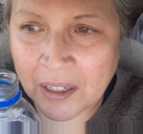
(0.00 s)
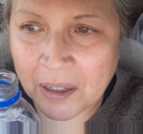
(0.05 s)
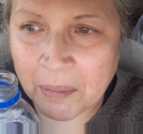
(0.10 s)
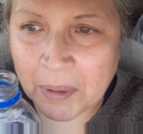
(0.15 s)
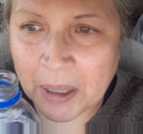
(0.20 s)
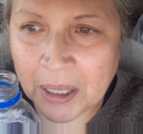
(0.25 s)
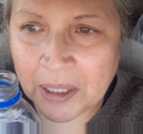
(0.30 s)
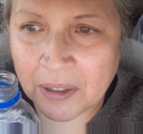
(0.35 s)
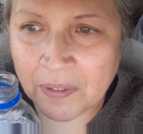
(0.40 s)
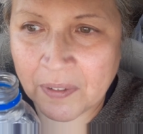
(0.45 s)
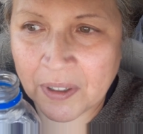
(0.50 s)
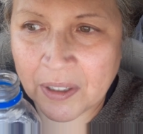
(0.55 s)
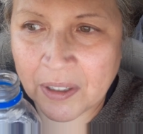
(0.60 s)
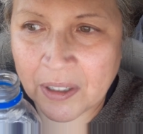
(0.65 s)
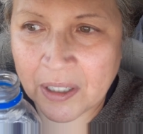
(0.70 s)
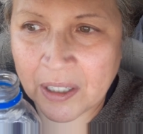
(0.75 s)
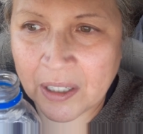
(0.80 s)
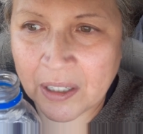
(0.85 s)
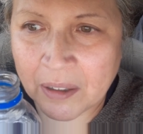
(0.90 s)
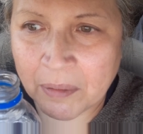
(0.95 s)
And I might
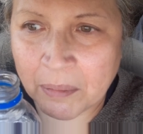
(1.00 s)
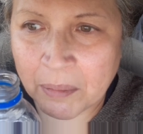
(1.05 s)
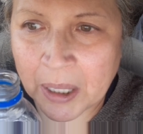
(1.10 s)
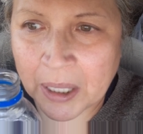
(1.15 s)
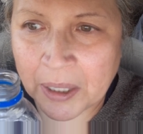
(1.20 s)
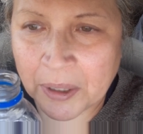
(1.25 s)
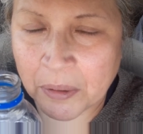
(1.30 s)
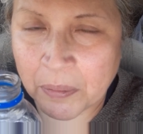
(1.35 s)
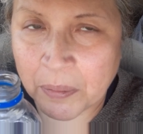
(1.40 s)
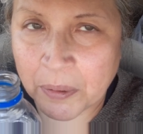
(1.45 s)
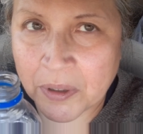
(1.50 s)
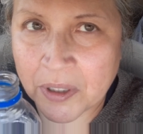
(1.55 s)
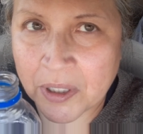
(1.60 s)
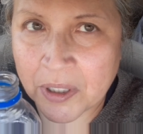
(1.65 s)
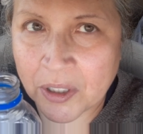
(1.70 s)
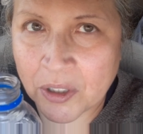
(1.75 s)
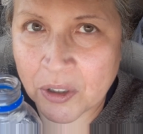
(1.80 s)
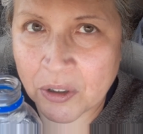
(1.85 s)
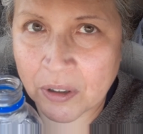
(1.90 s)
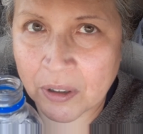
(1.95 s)
even need a minor
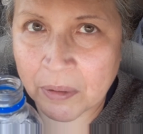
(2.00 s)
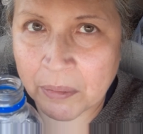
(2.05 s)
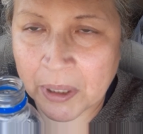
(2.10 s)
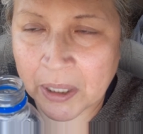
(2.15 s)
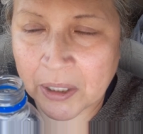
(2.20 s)
procedure.